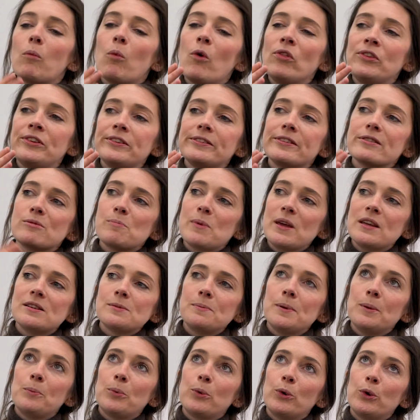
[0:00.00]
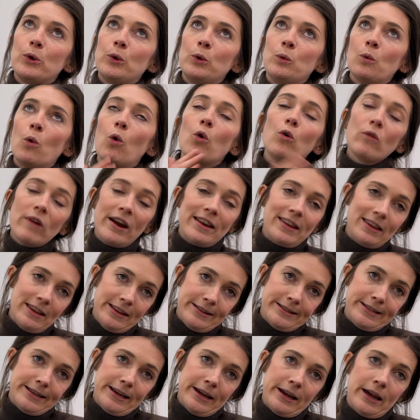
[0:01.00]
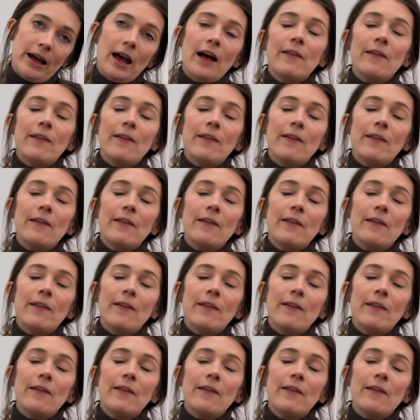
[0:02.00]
wanted to speak to people who already eat it,